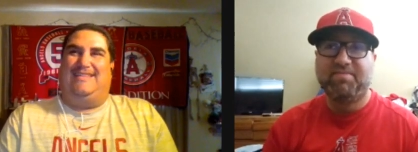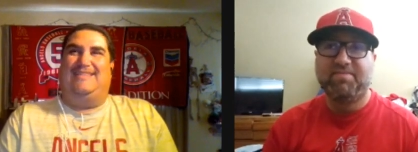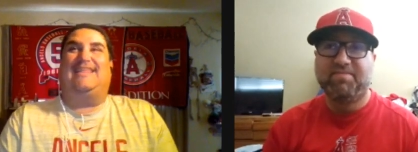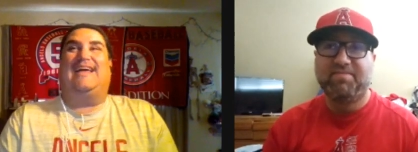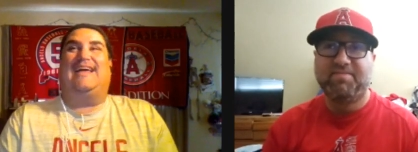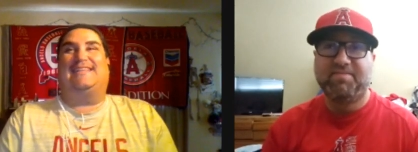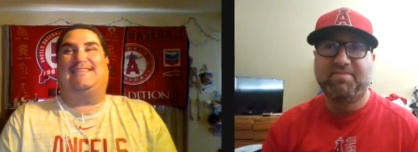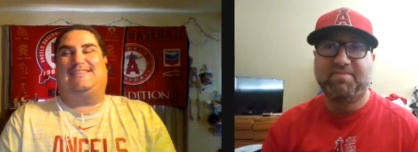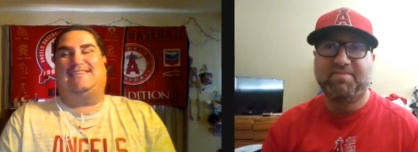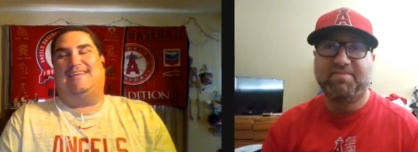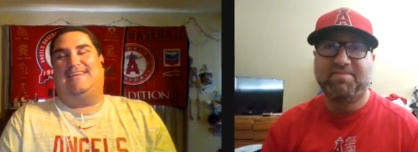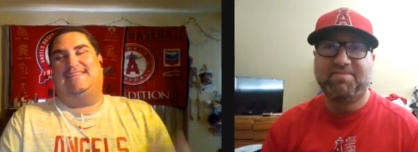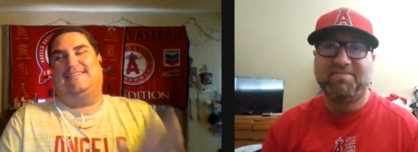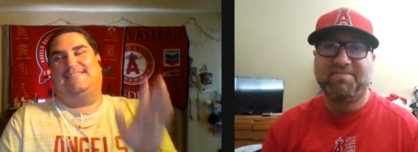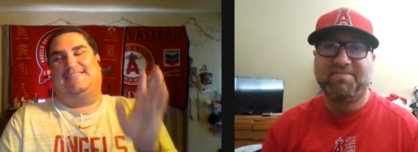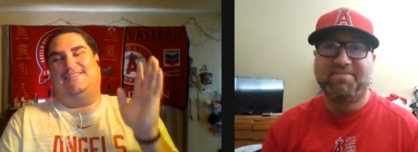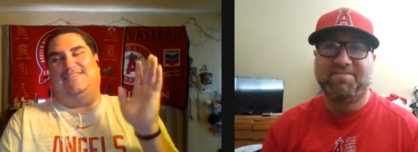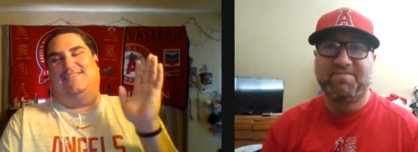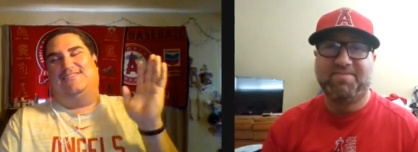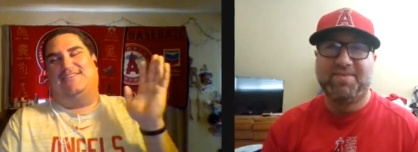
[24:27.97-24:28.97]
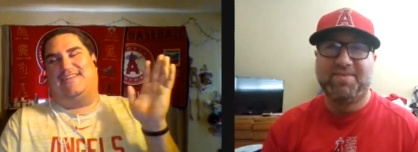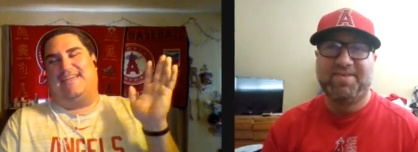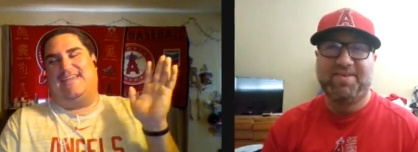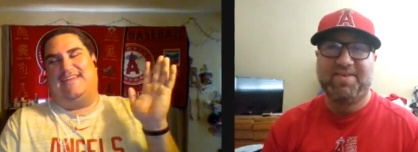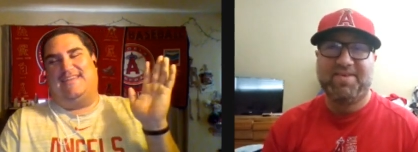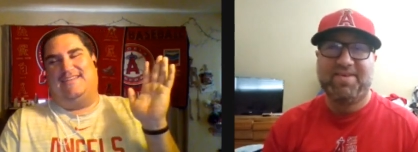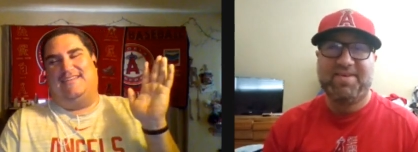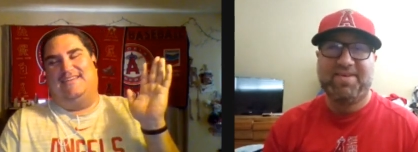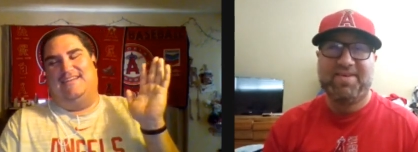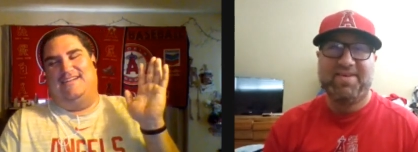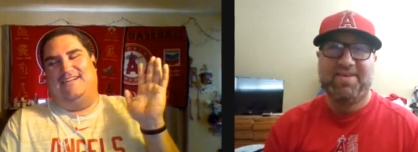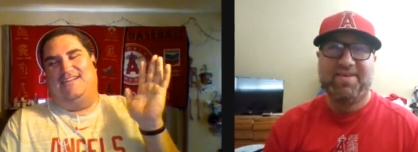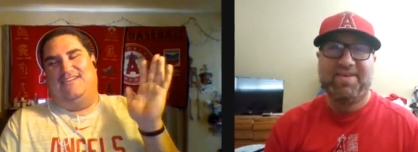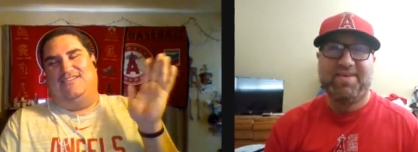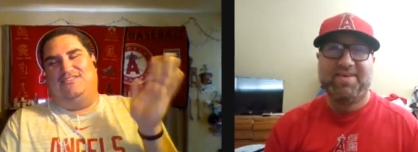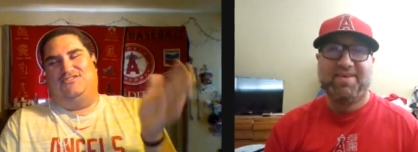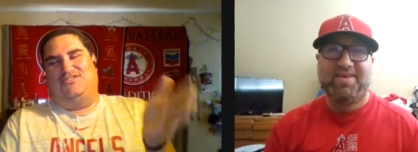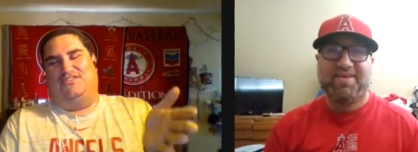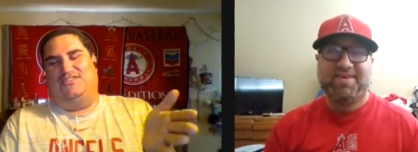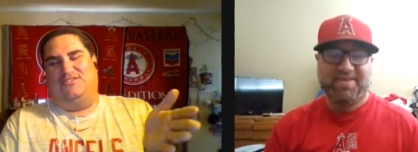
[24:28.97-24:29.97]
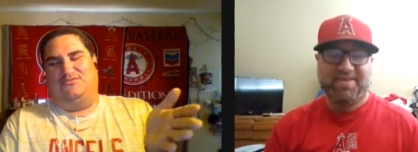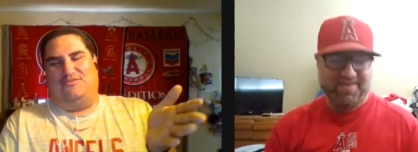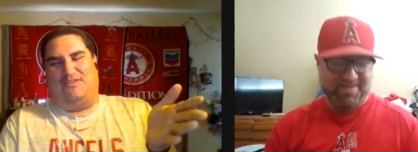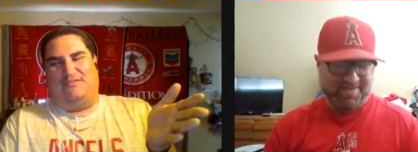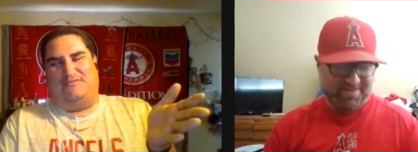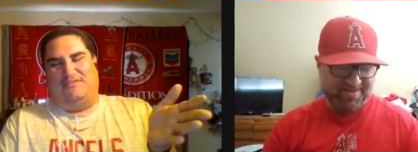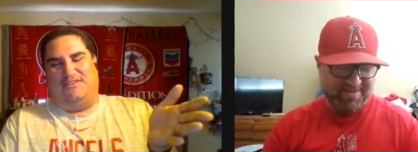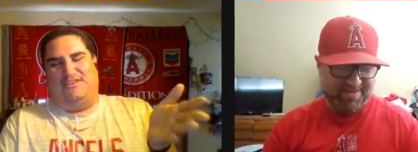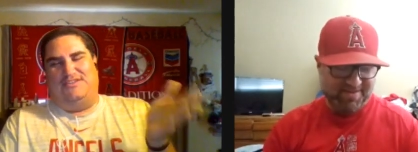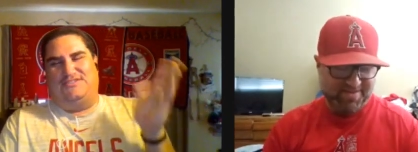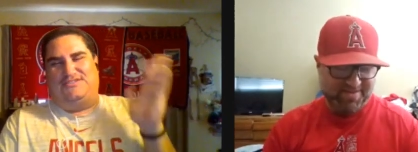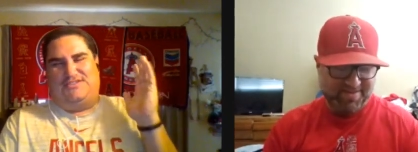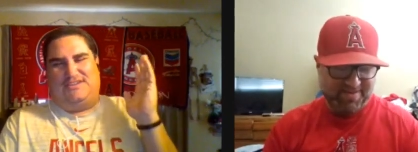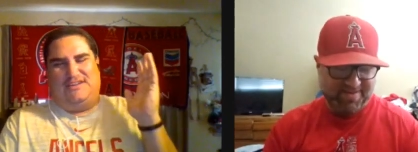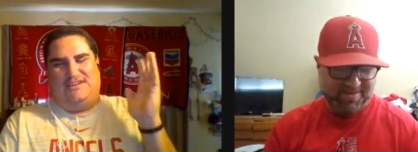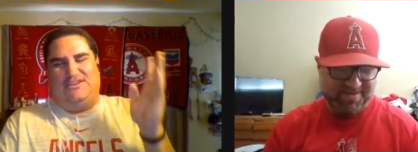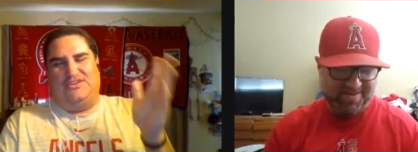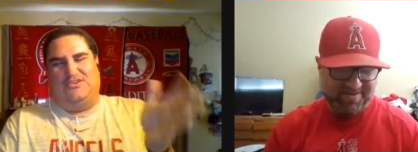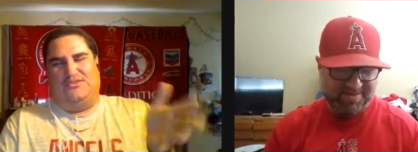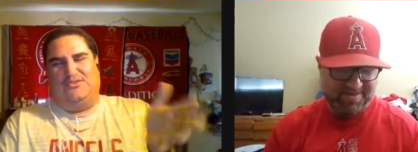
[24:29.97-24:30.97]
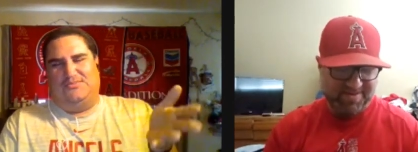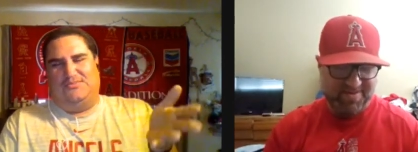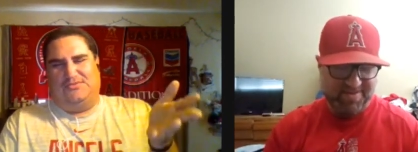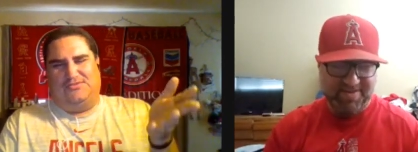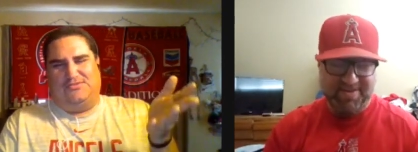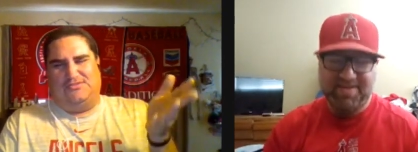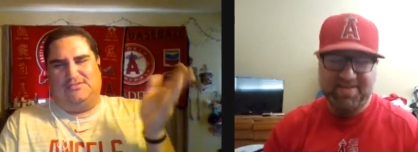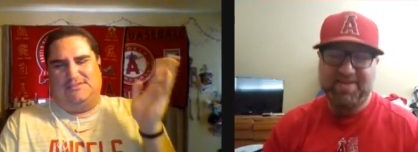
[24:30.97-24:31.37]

Speaker 1: that's it. So again, during the revolution, Noble